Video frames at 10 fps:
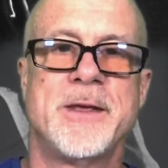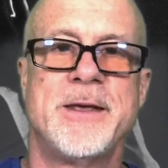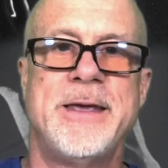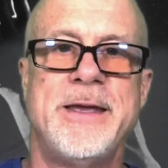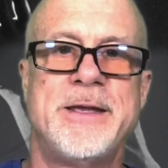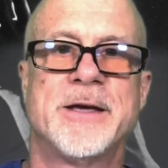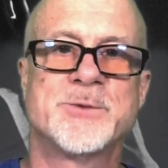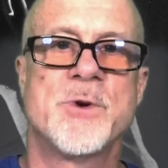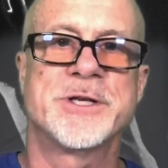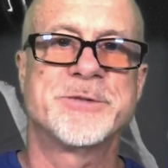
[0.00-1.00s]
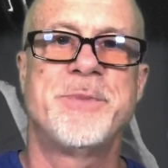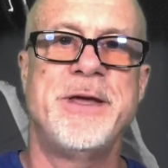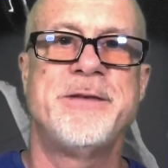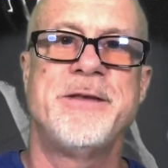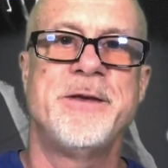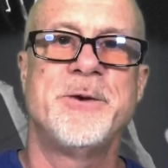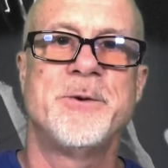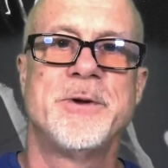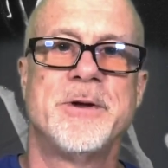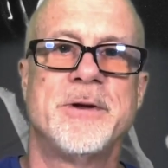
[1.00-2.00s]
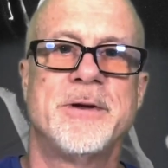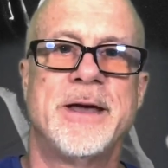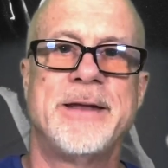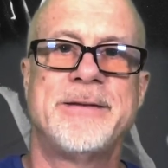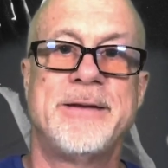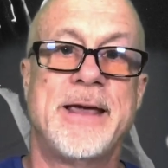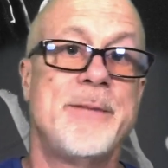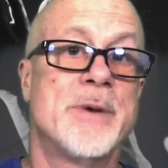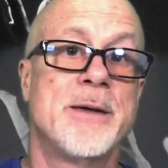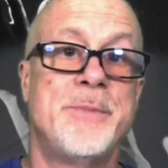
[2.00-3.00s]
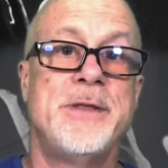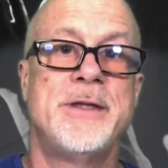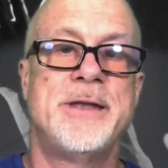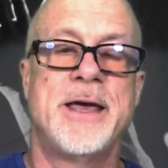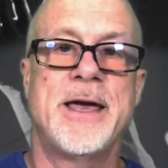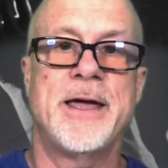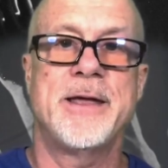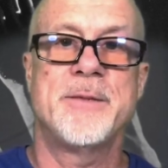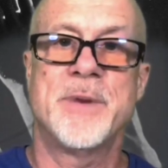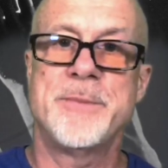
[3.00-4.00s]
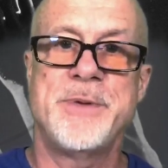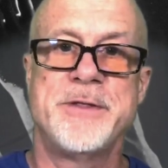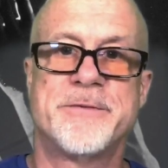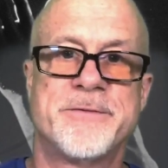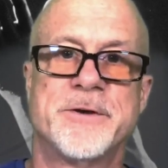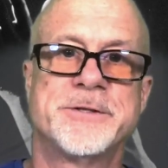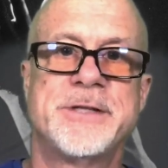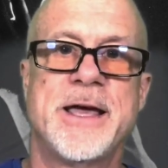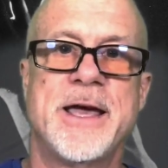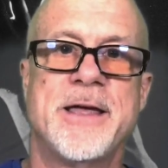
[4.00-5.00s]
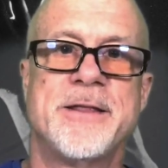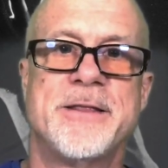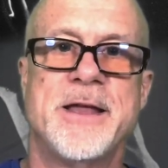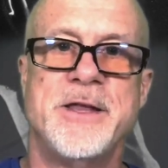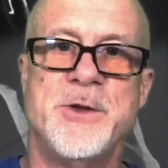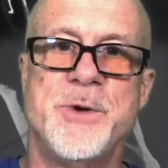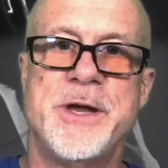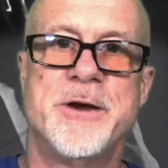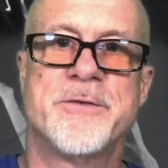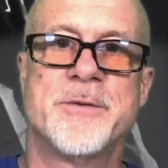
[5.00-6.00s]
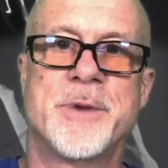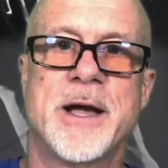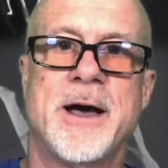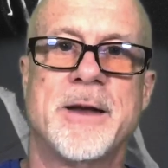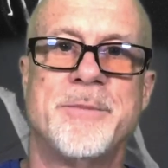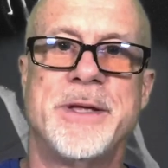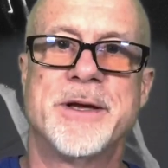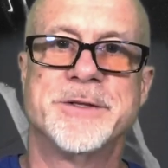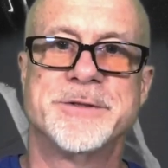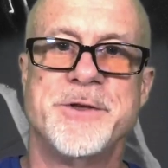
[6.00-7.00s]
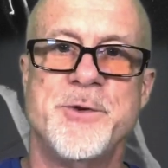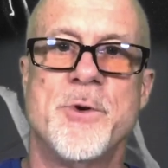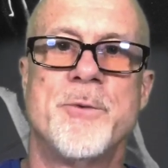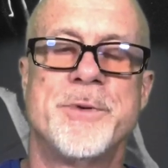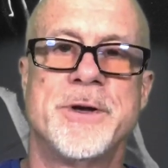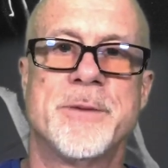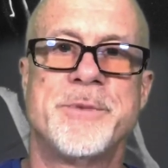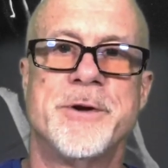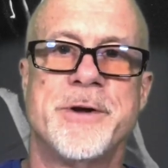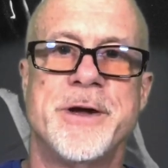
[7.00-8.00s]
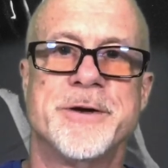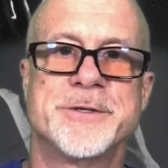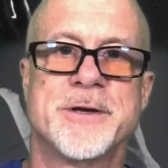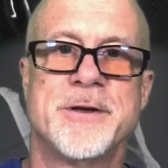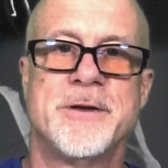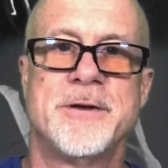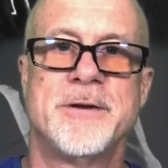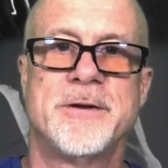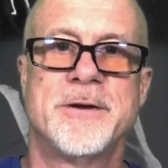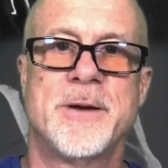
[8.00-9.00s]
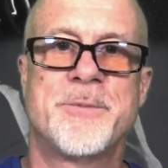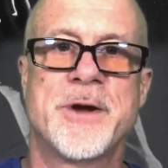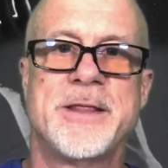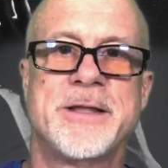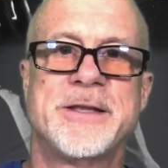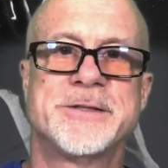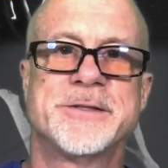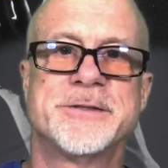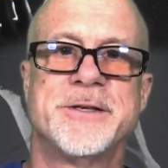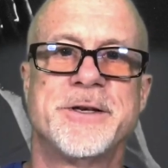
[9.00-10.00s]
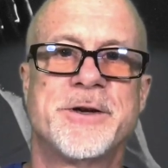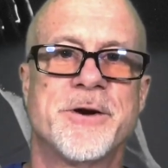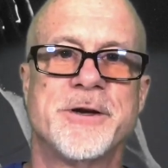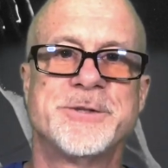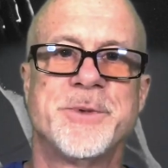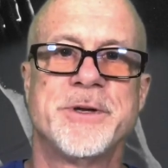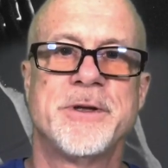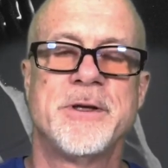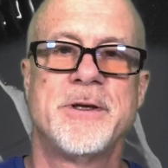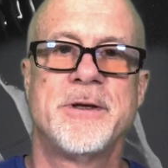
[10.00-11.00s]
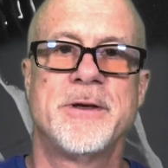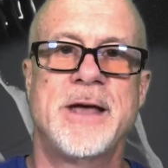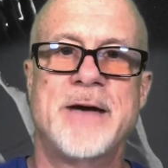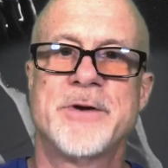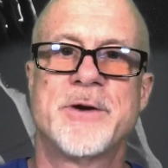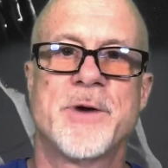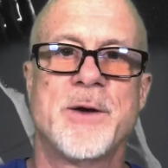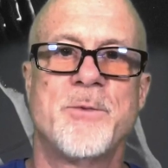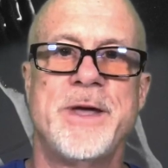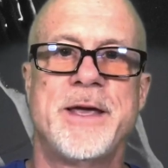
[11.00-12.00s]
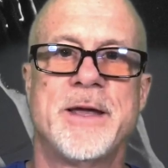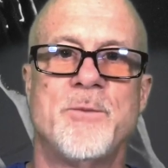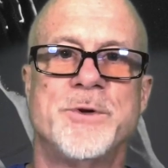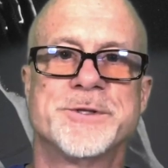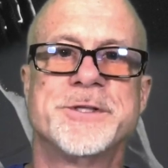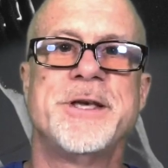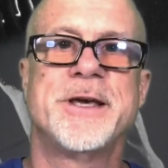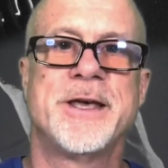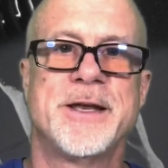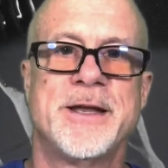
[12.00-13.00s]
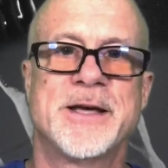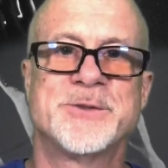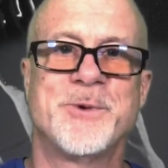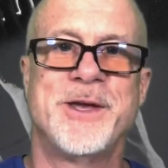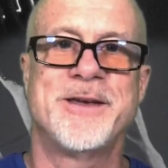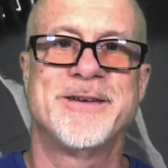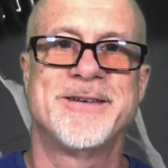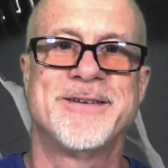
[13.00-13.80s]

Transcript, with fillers: He does want to speak to you. And today might be the day, might be the first day that you hear from God because you opened up your ears. I pray that this is an encouragement. Have a great week, and we'll see you again next week.